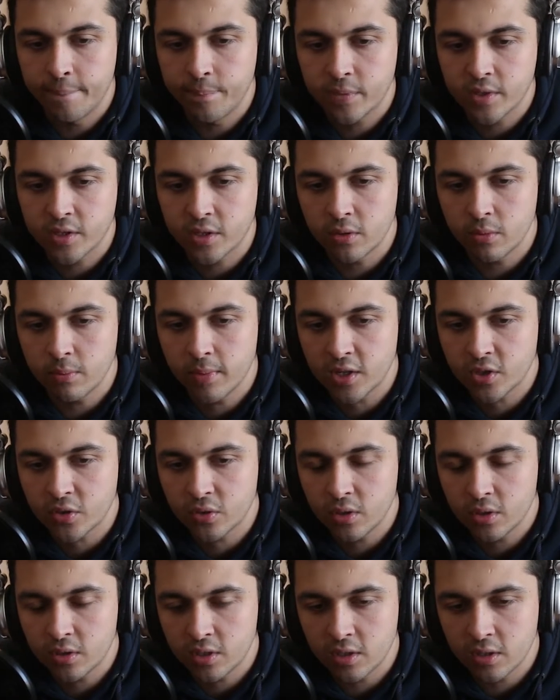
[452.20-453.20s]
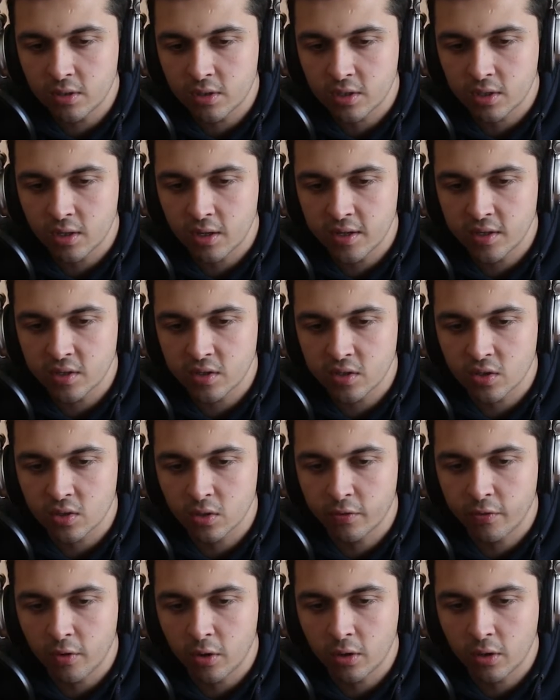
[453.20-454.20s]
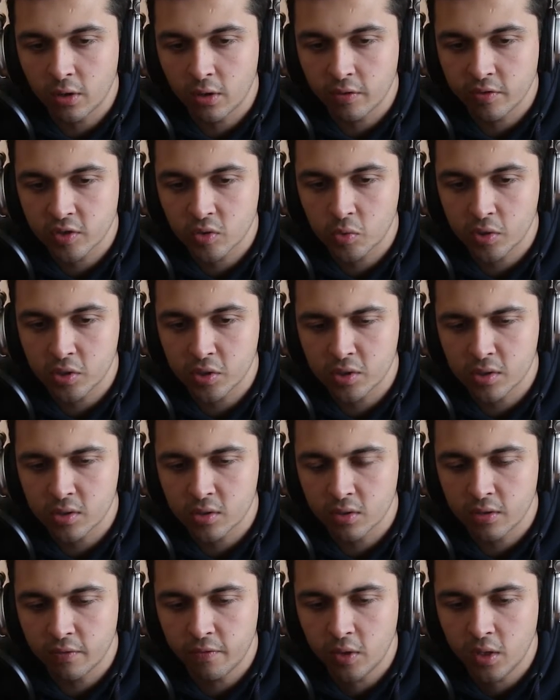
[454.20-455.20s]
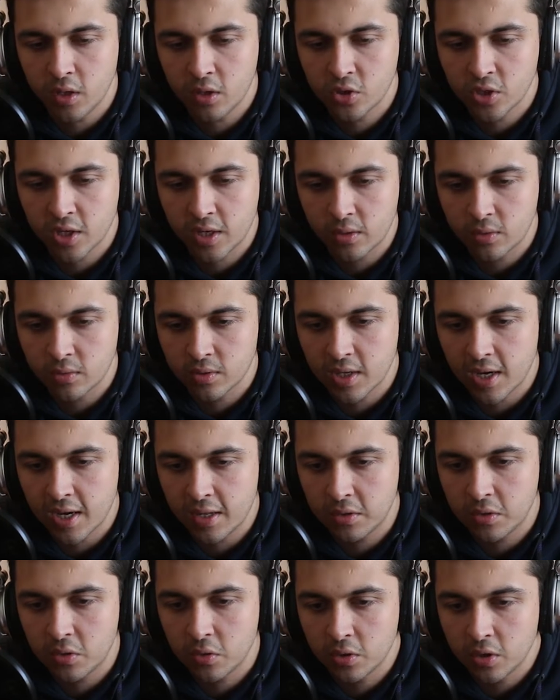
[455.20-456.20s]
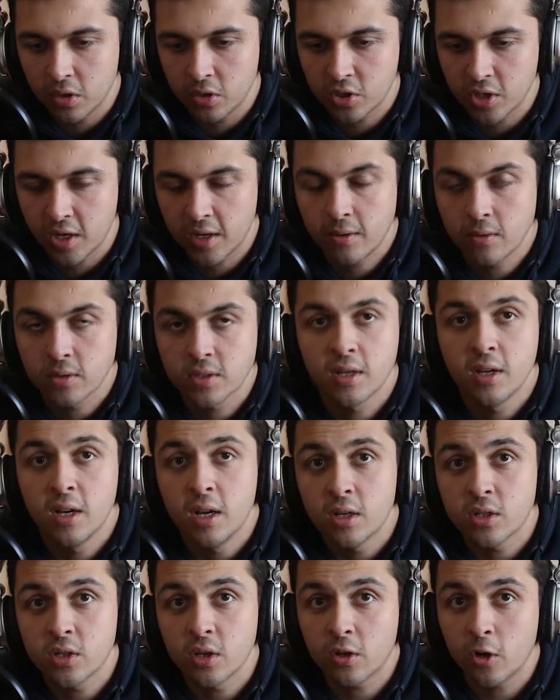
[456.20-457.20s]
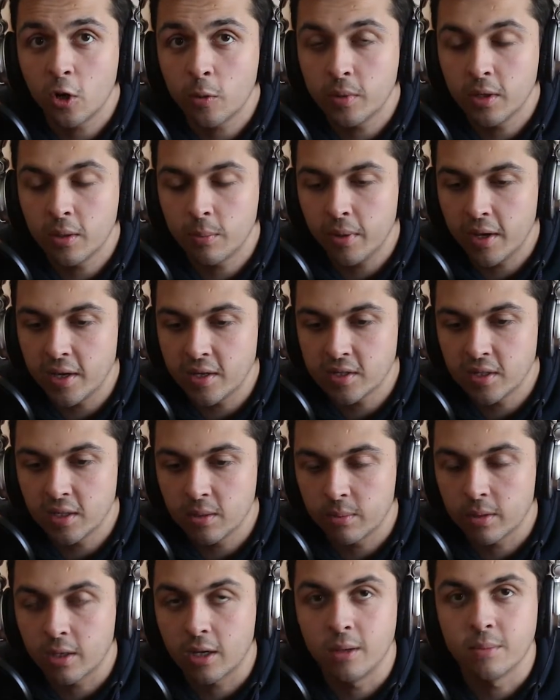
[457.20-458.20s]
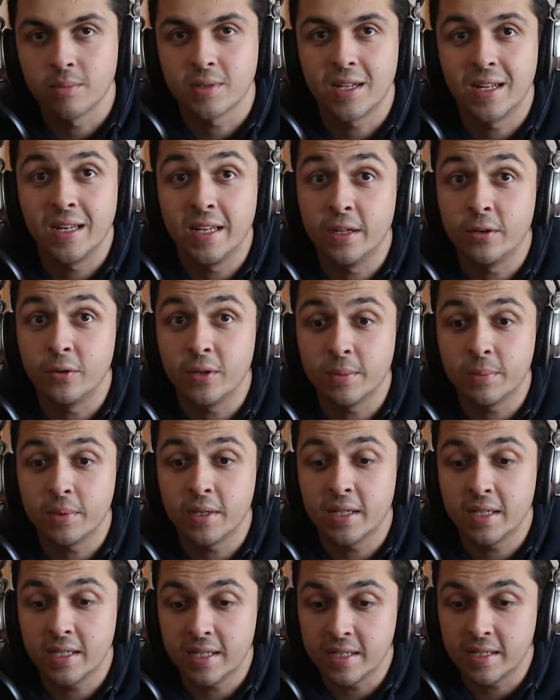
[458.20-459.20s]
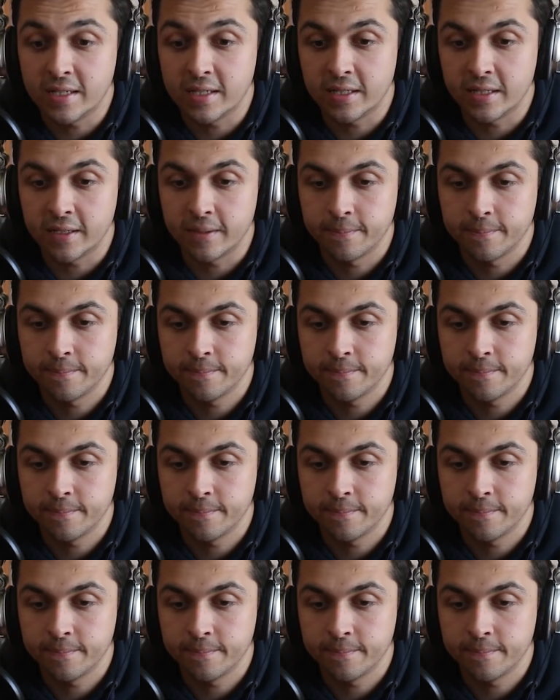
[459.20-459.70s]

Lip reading: So make sure you utilize the sort of on and off switches on the video channels and the audio channels, so copy and pasting becomes a little bit easier.